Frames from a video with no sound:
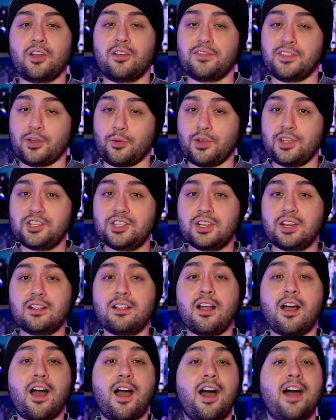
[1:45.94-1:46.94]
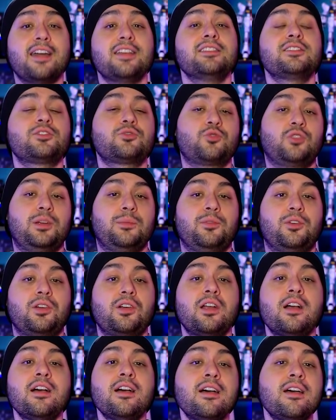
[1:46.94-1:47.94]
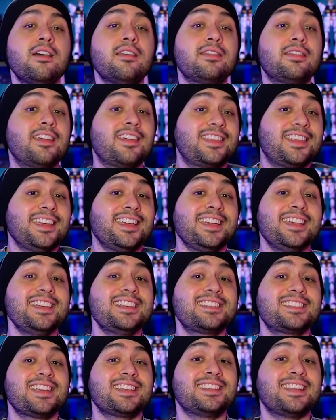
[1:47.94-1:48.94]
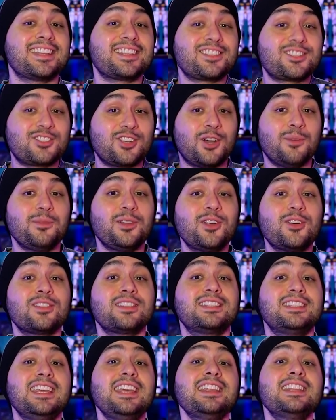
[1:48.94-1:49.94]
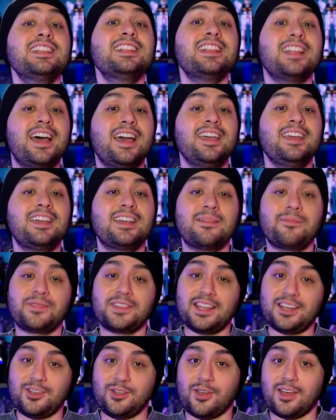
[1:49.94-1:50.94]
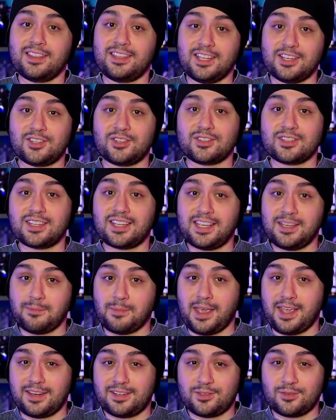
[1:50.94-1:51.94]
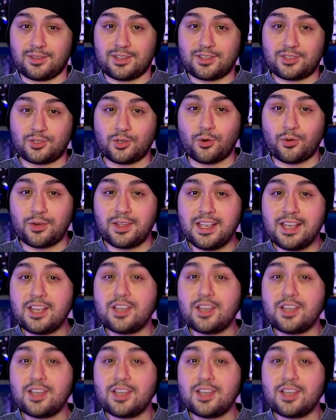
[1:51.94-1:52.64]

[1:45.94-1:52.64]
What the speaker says: of the original High Streamer. The thing is that Tomino did like the new additions he made to the story,